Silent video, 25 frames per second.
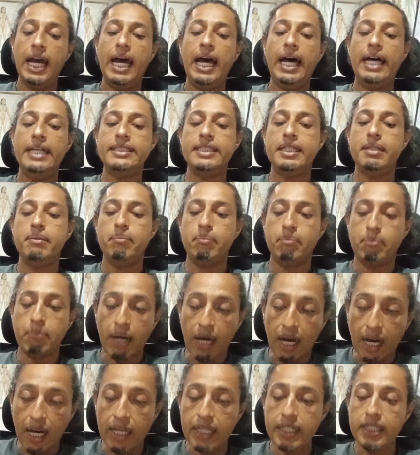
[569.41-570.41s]
as a
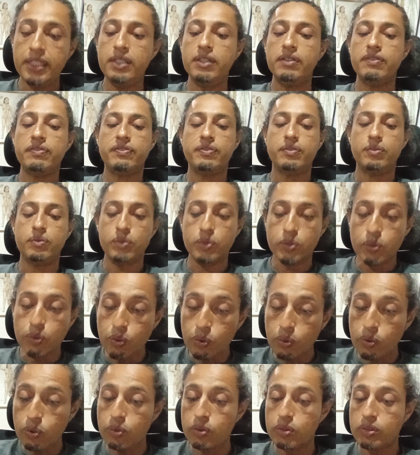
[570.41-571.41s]
body of
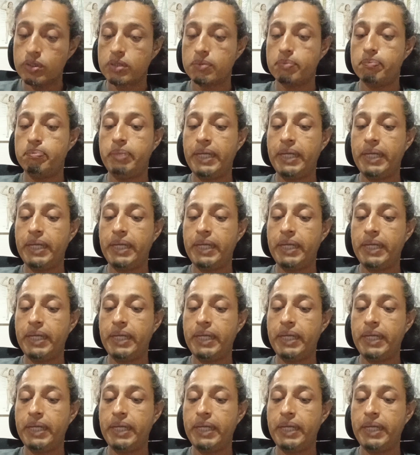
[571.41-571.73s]
rules